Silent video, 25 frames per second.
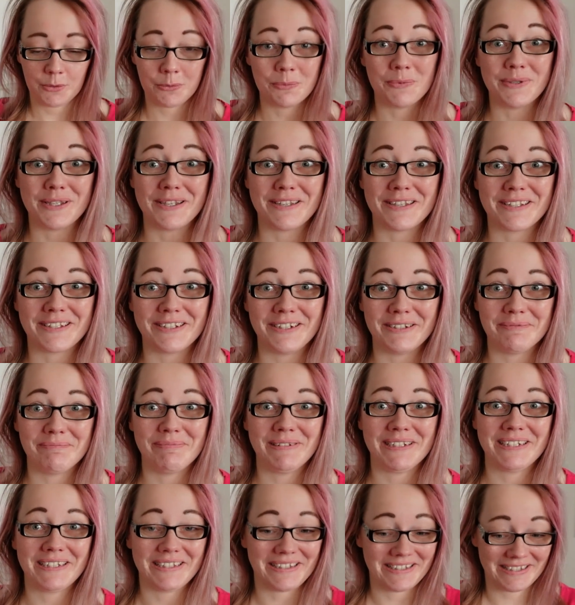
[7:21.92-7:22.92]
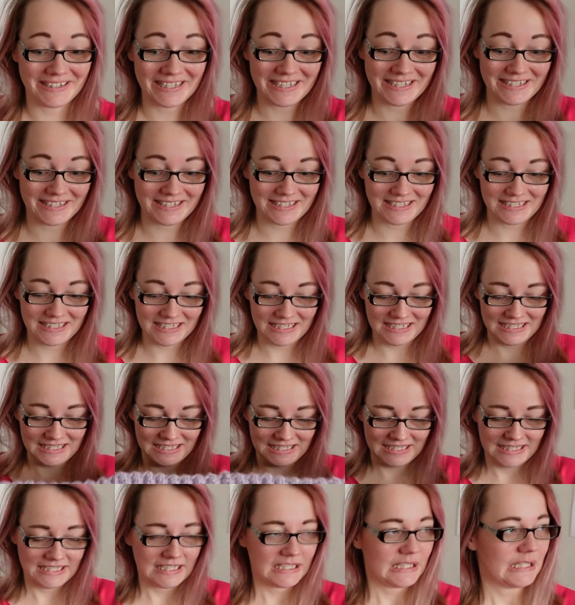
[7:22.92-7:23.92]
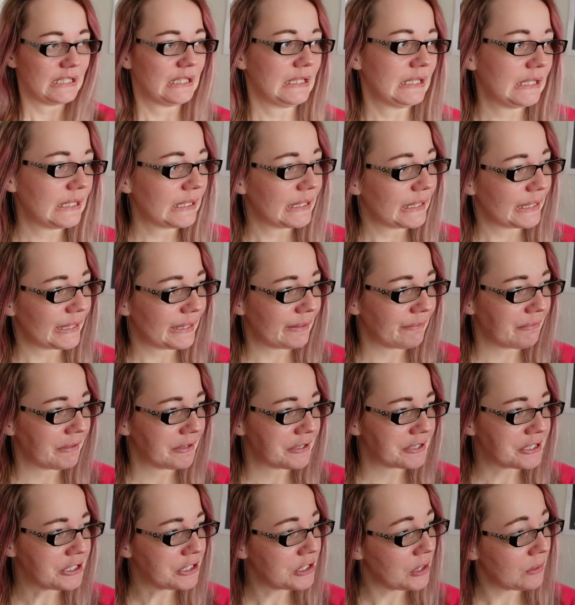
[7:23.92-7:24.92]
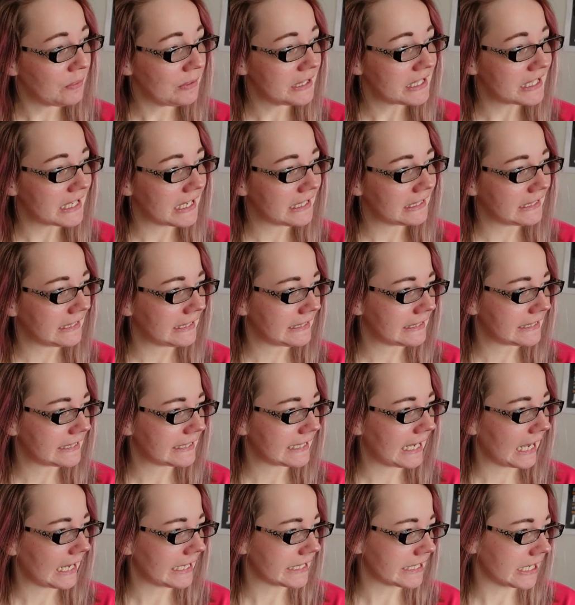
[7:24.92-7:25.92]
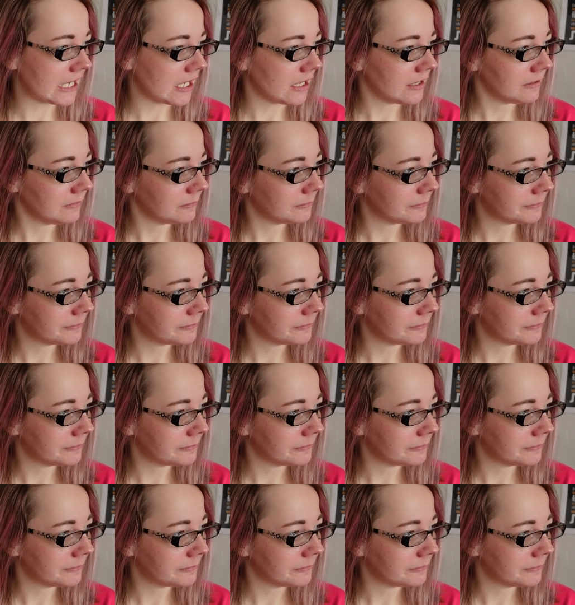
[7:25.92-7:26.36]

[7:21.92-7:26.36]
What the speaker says: which is good, because this, if the snow is an indicator,